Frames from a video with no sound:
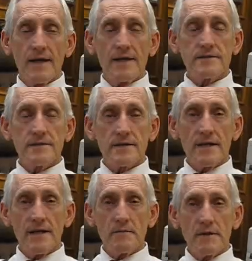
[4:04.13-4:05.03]
Case that
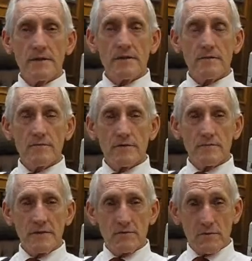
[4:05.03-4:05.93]
came in where the
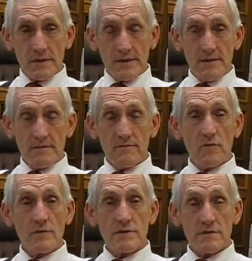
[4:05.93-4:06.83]
people were getting
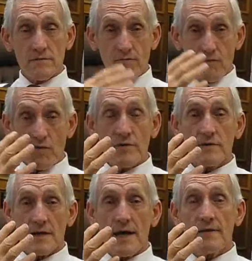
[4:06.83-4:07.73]
divorced the 4th
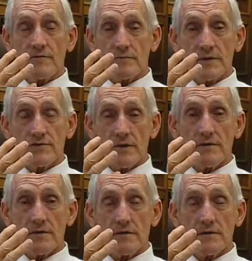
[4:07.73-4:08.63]
time from each
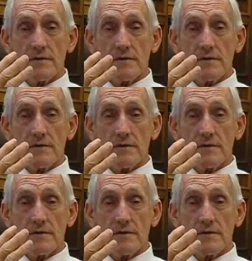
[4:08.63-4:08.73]
other.